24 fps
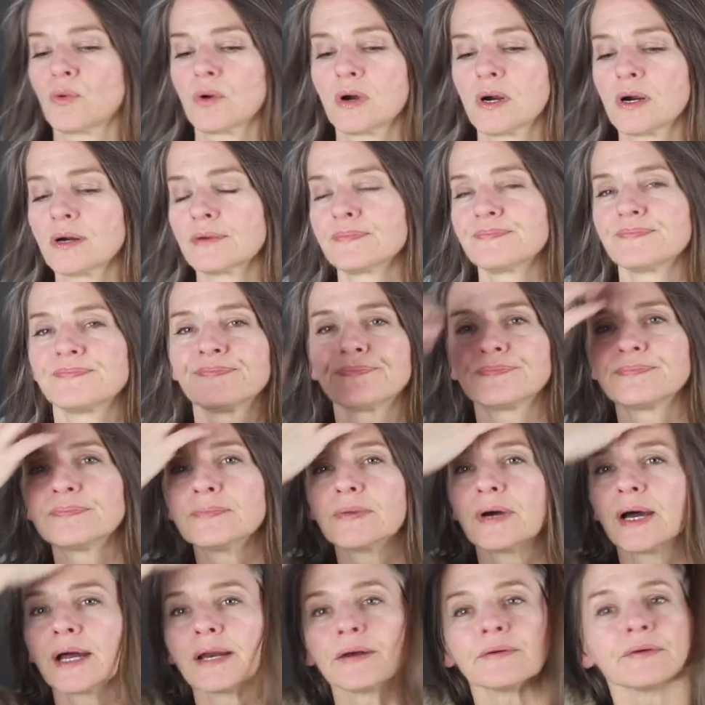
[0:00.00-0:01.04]
or
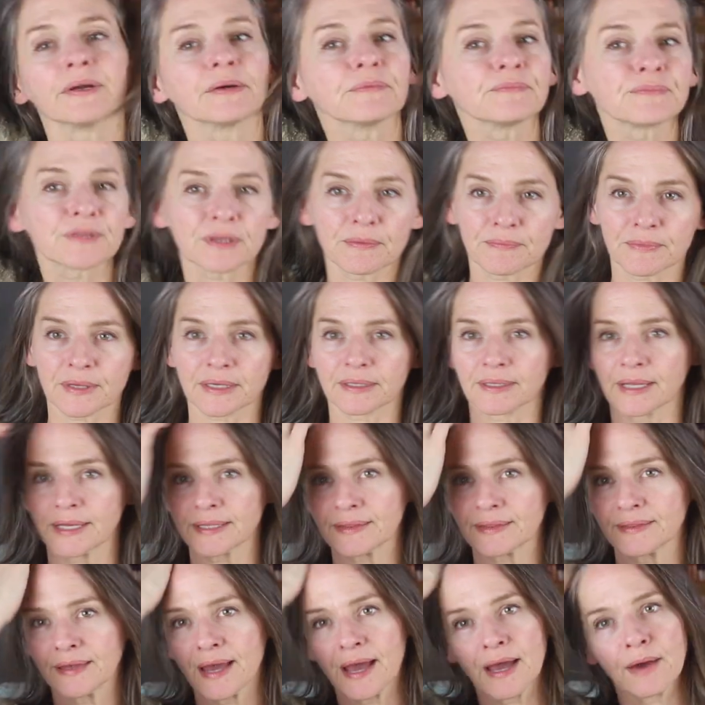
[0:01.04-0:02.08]
I don't know, something
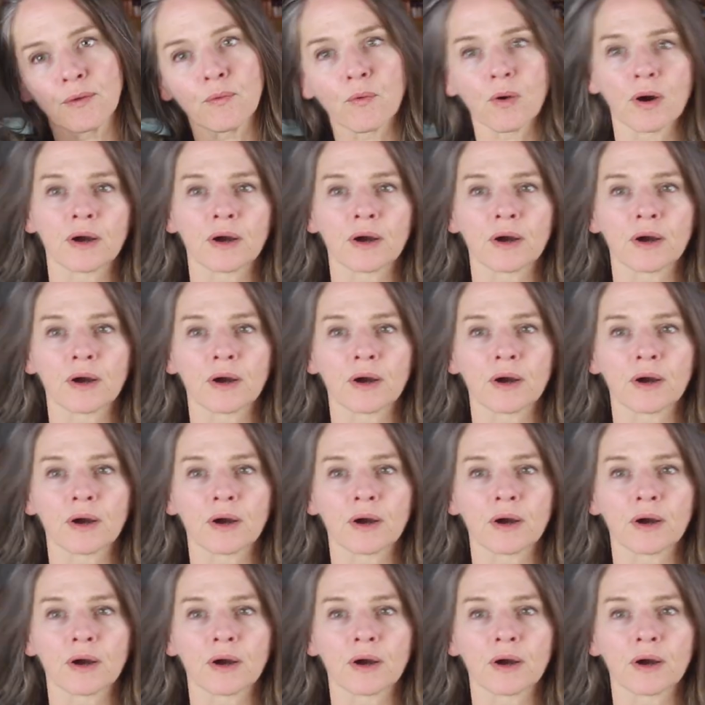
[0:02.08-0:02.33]
like that.